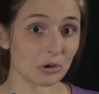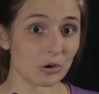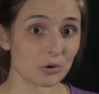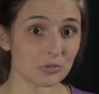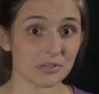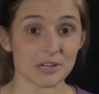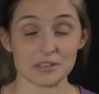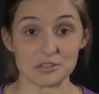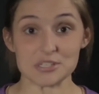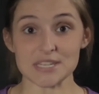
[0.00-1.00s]
gold,
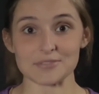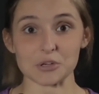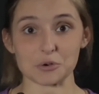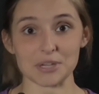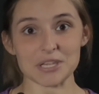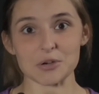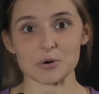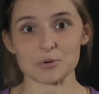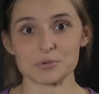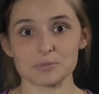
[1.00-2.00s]
there's even green
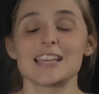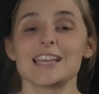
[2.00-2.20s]
gold.